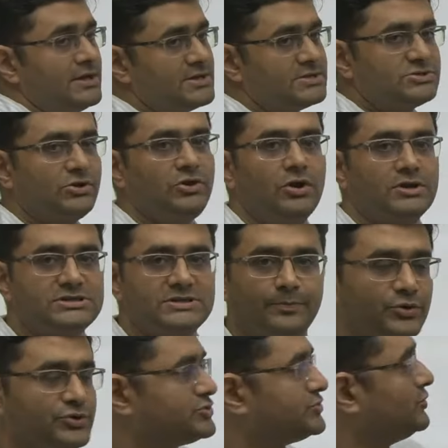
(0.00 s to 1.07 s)
So you are
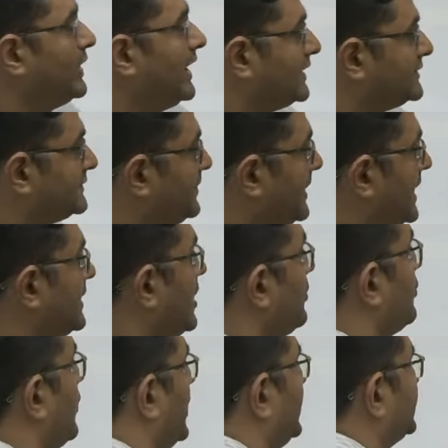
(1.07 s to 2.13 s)
supposed to explain. Now,
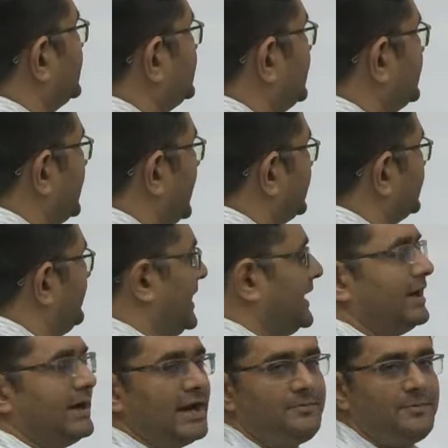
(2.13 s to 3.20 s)
what is this
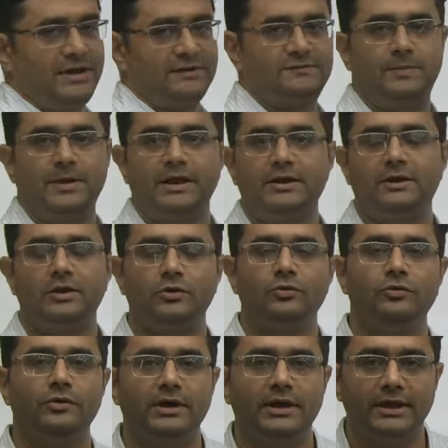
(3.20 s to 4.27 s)
explain? Let me explain to
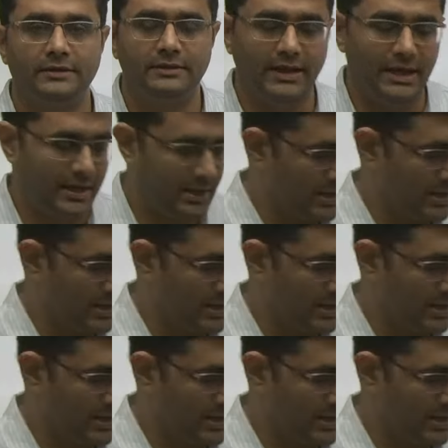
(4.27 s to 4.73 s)
you in the